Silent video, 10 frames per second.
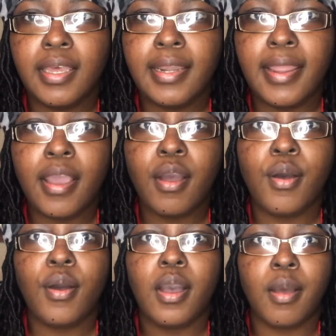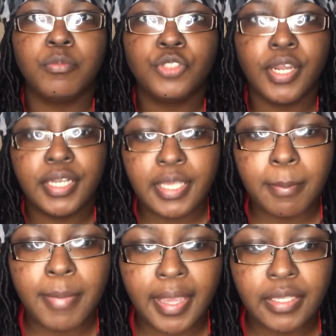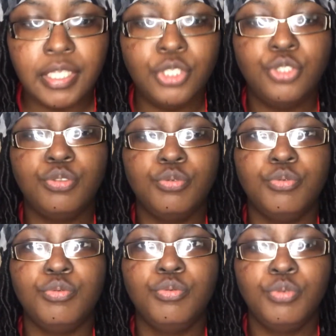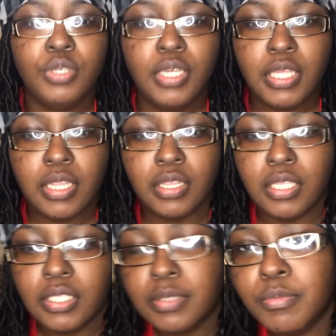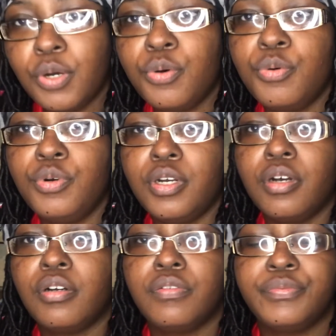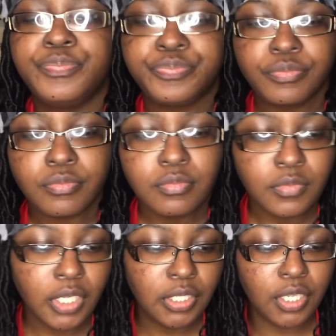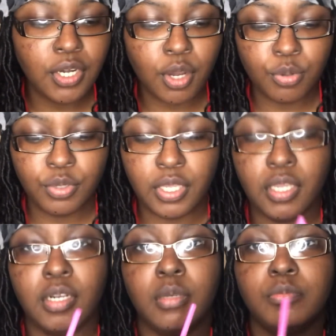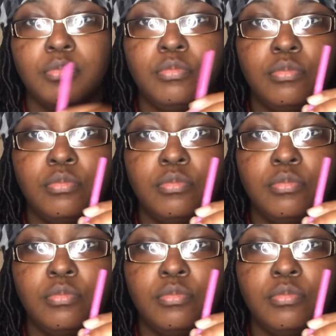Now I'm trying to get back into this mode of keto, and I'm